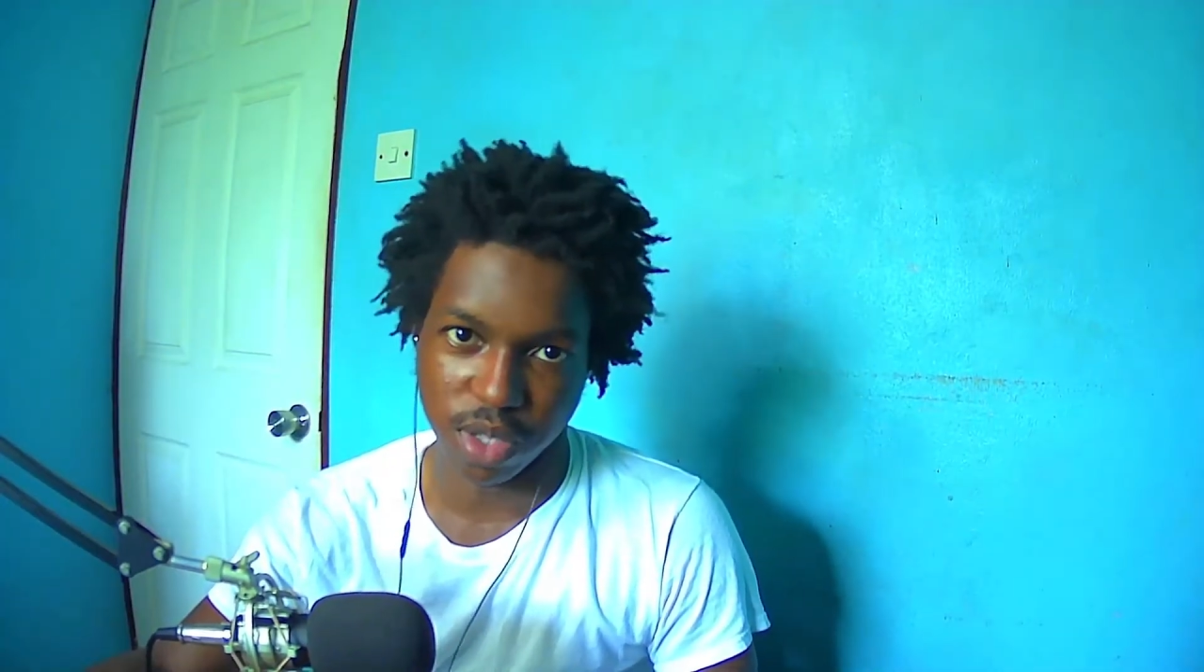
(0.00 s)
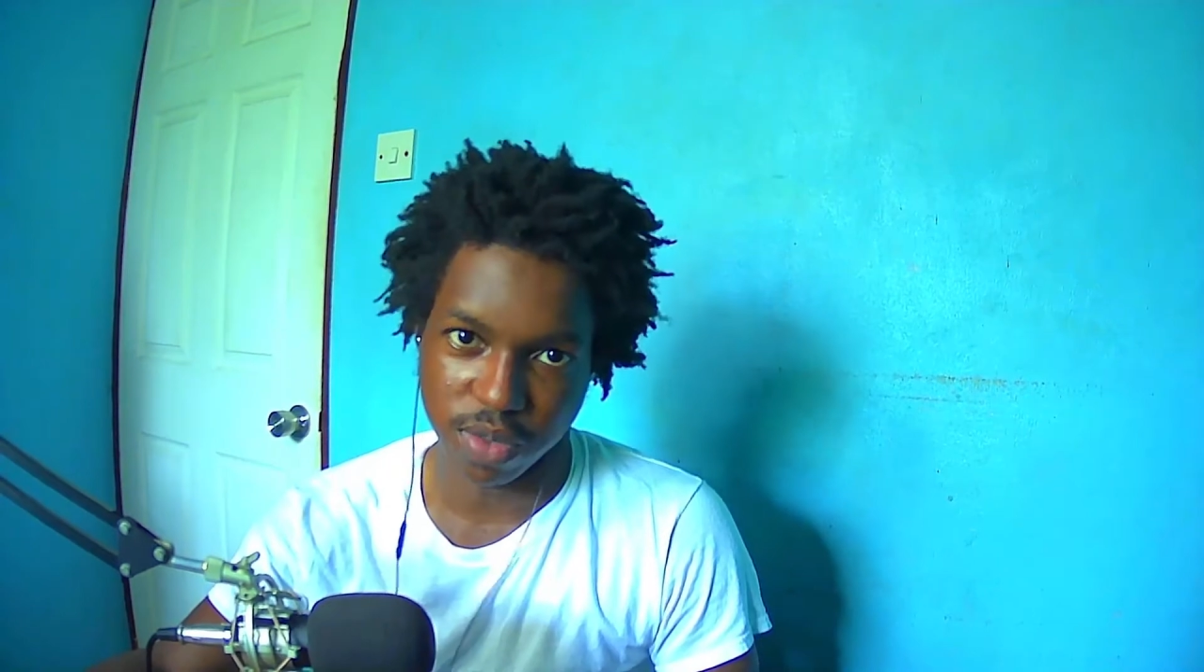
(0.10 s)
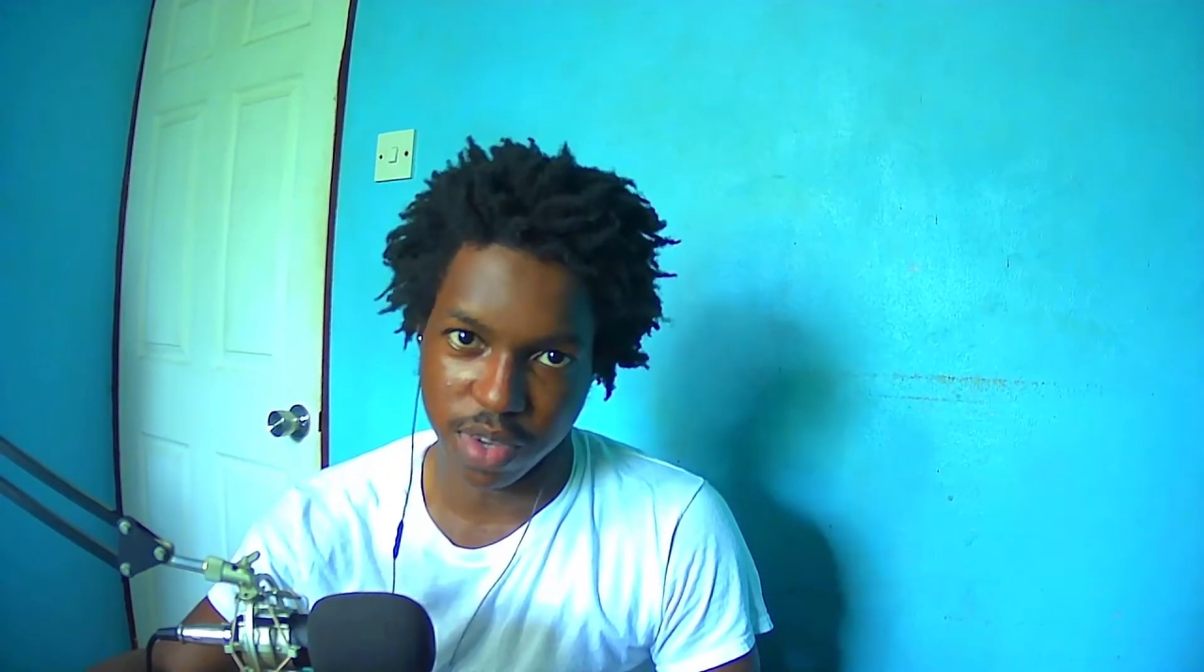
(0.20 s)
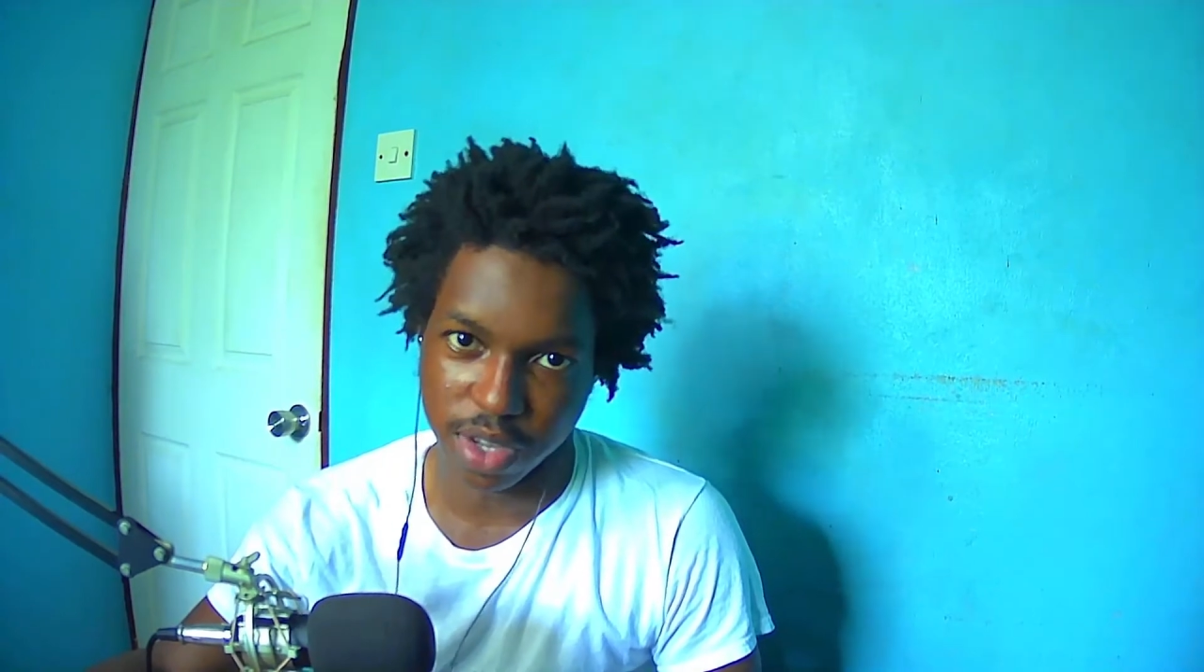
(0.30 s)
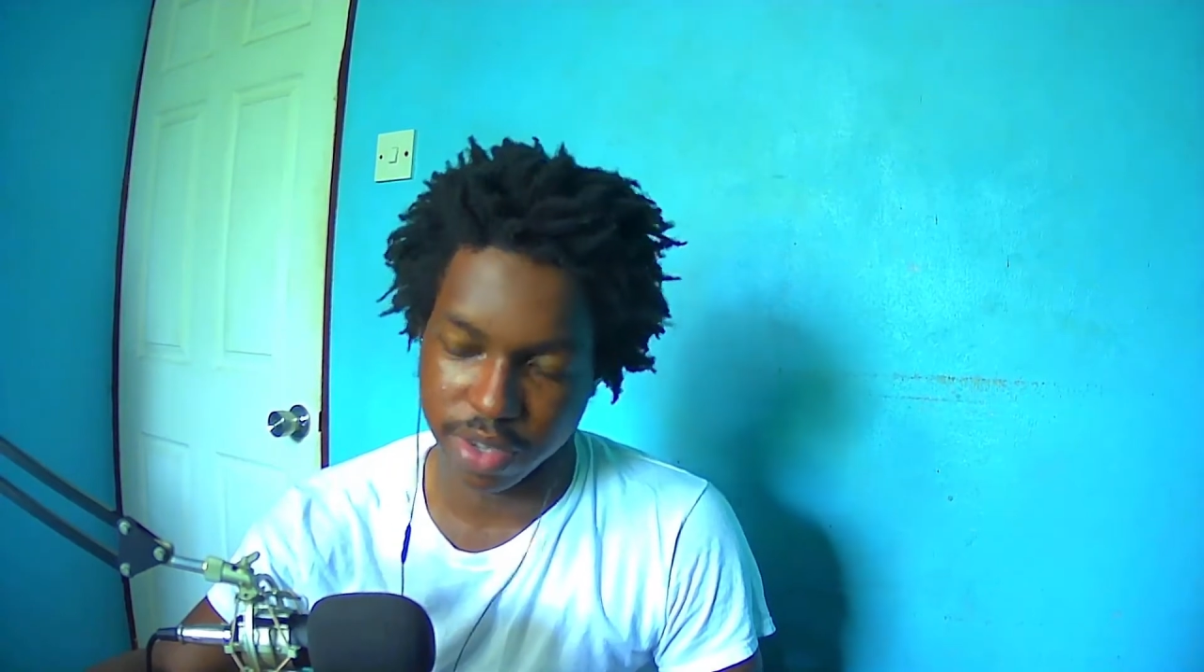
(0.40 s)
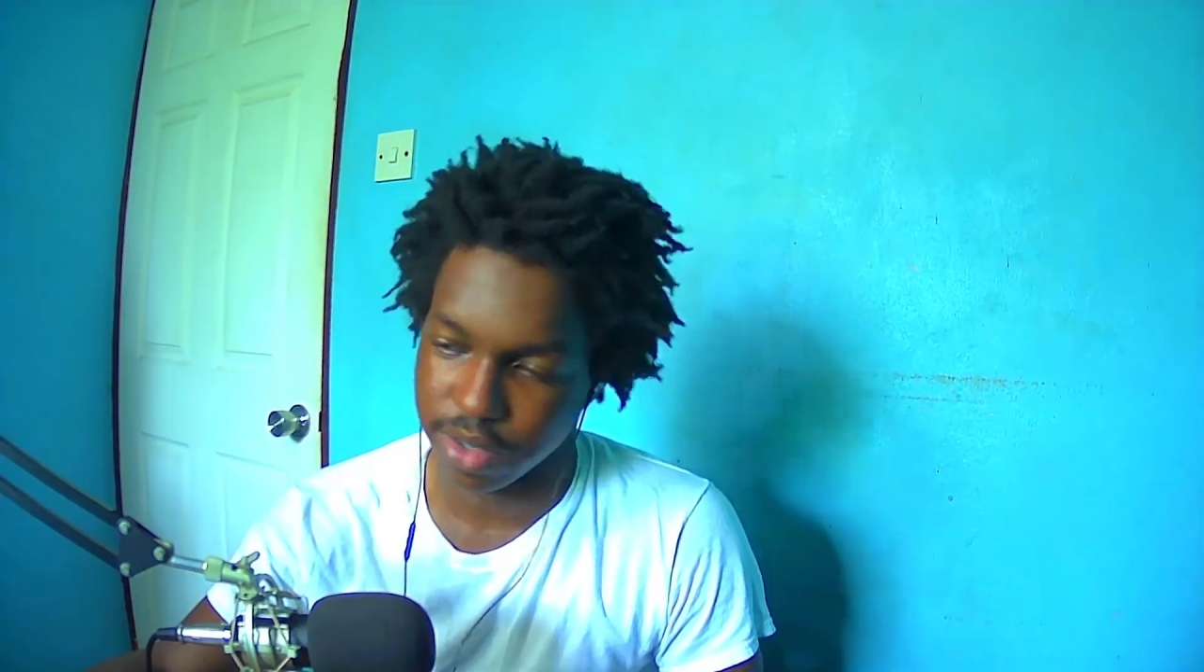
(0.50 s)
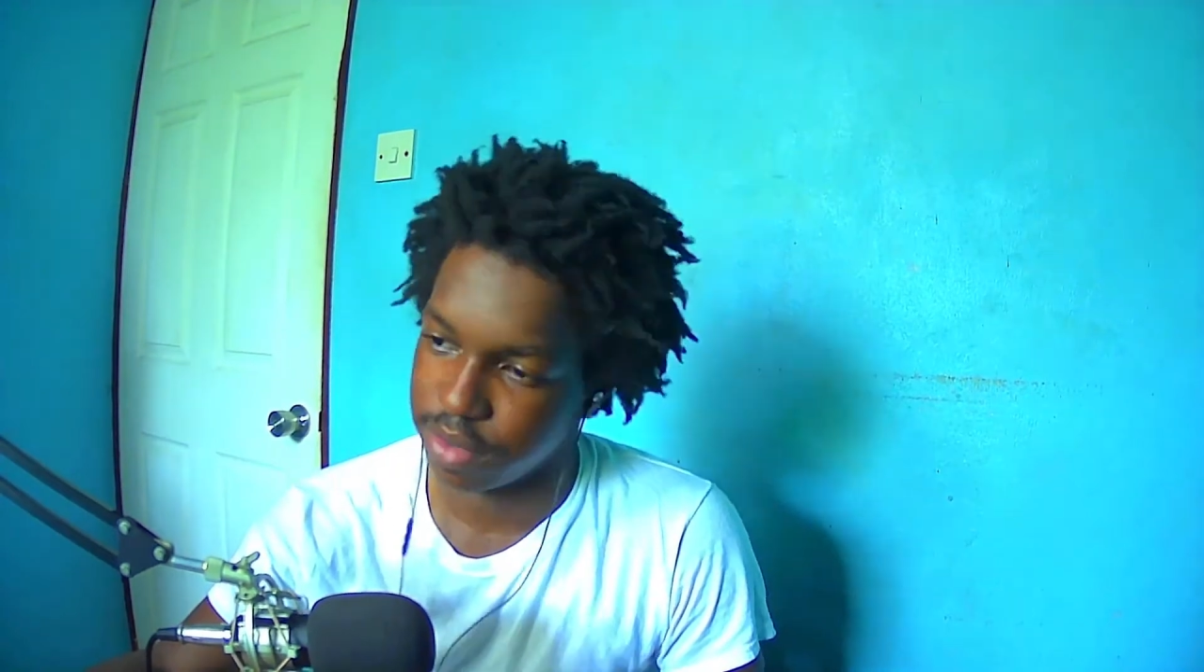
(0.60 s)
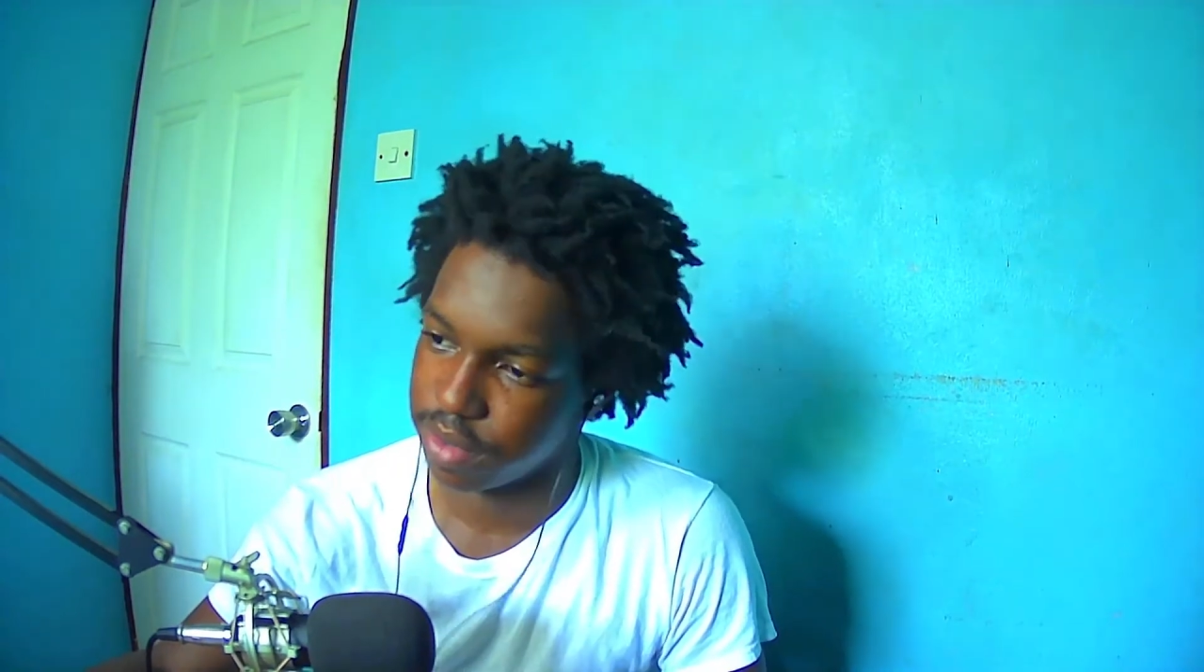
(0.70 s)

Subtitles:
his father.